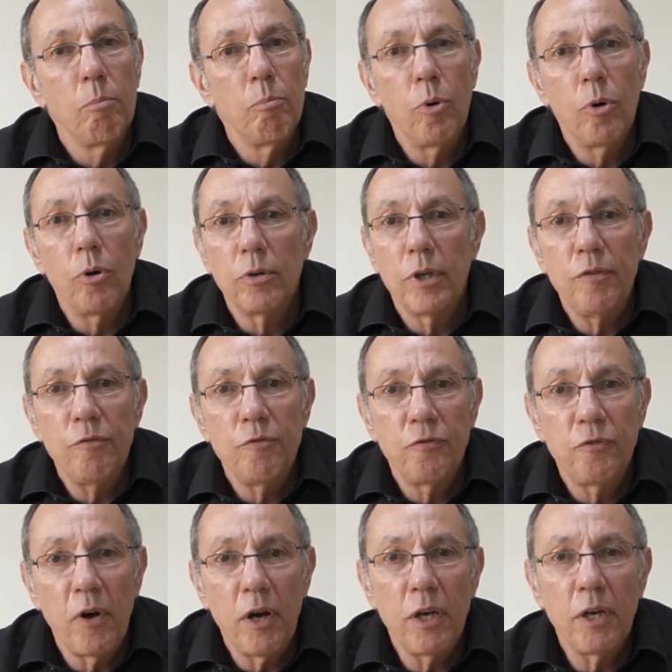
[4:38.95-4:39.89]
But in
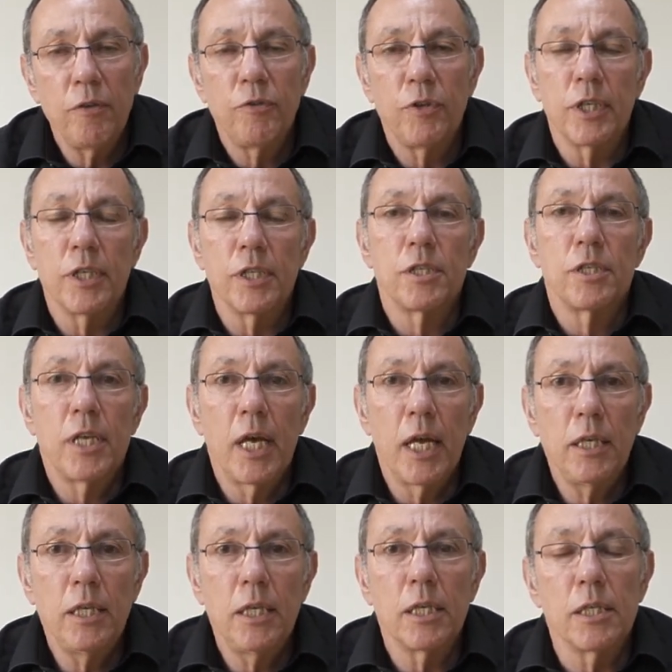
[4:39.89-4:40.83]
5 years,
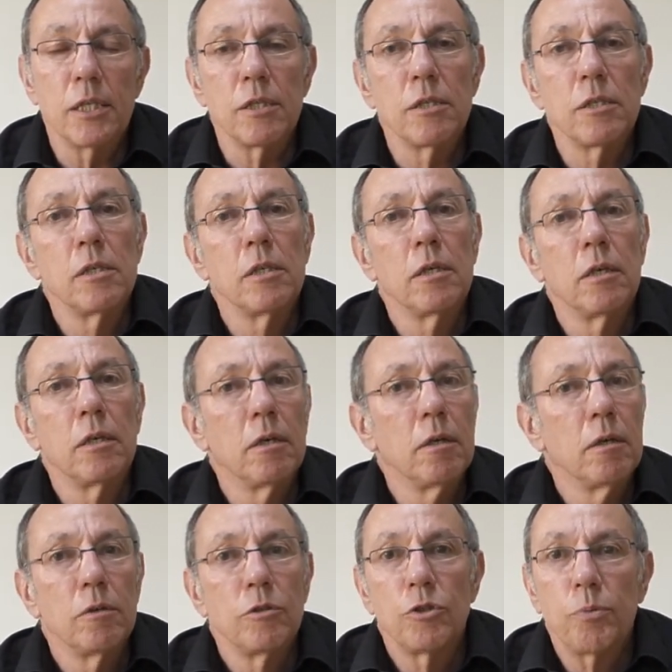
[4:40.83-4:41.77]
10 years,
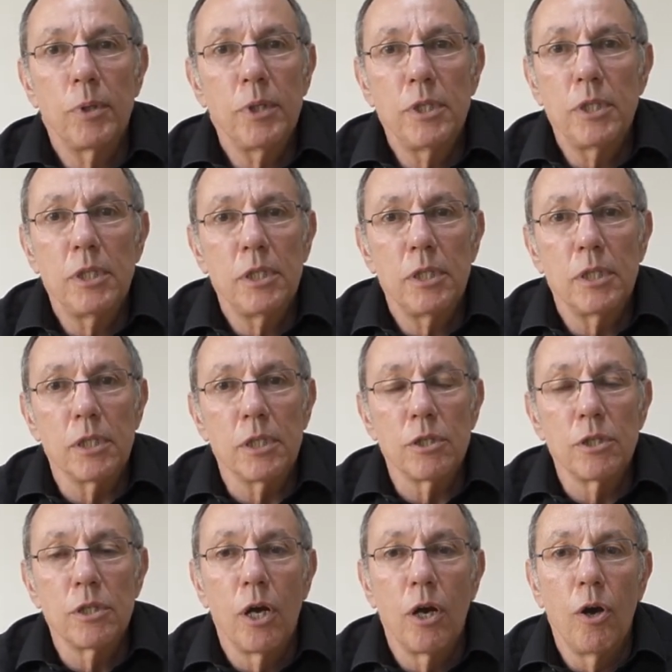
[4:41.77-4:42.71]
20
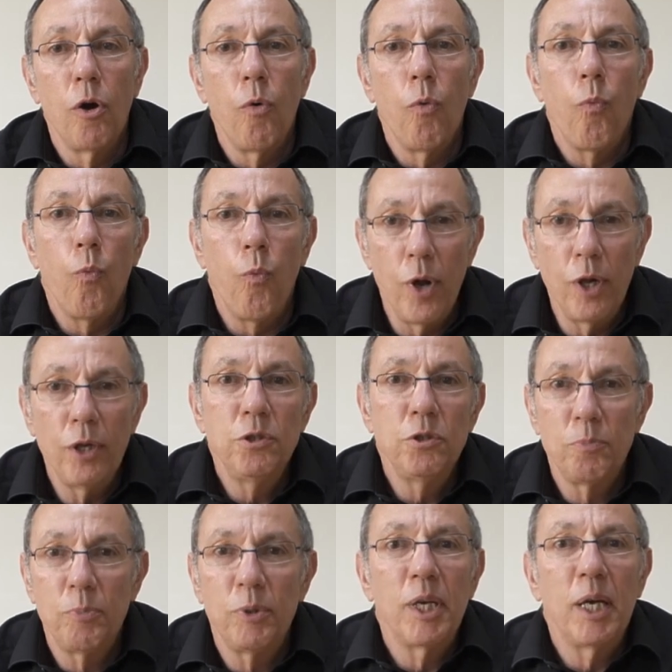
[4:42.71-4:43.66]
years, will
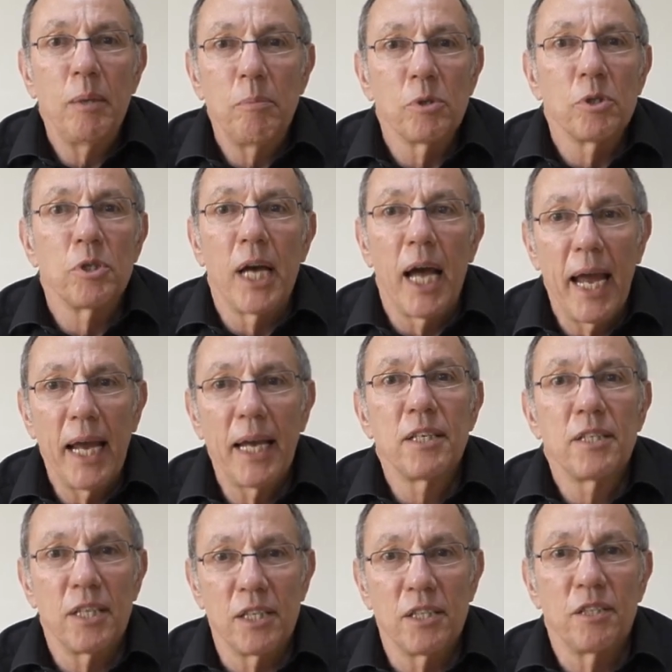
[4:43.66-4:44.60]
you be able to
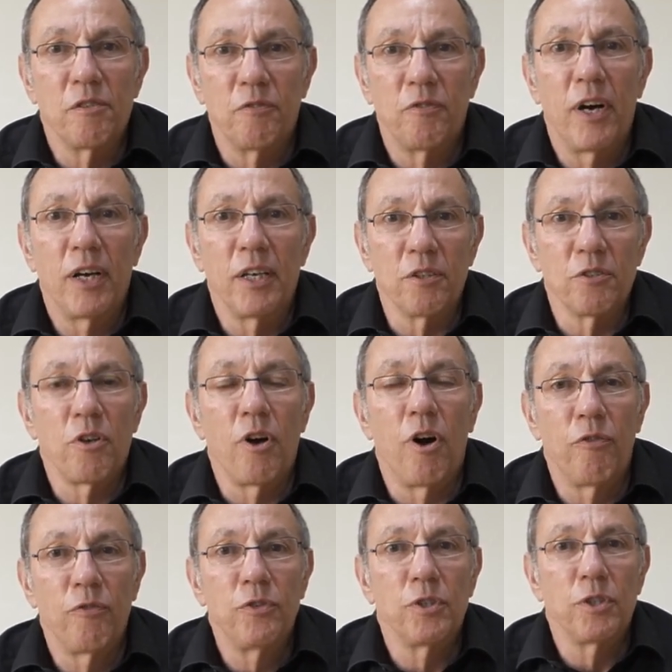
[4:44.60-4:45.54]
access the files
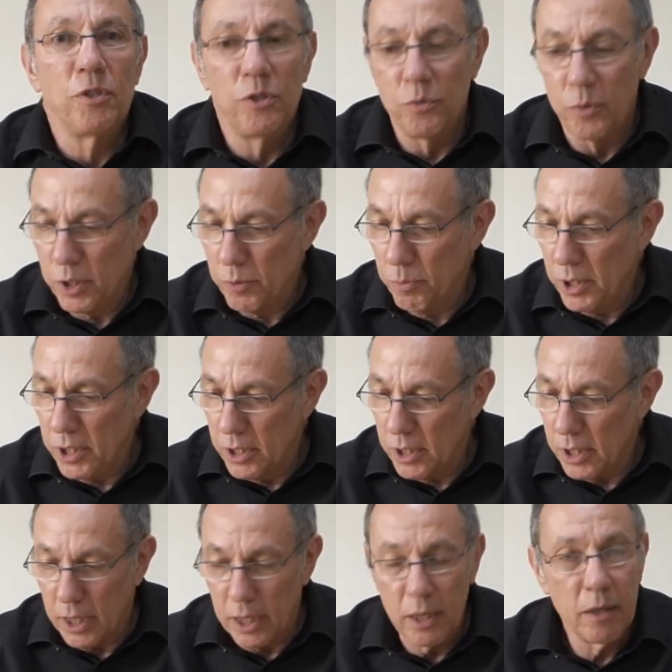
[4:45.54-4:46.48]
off your USB
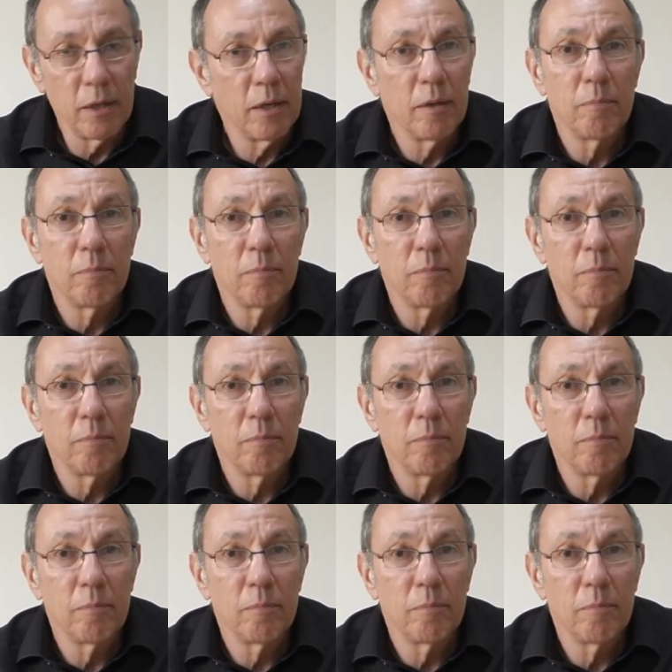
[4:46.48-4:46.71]
stick?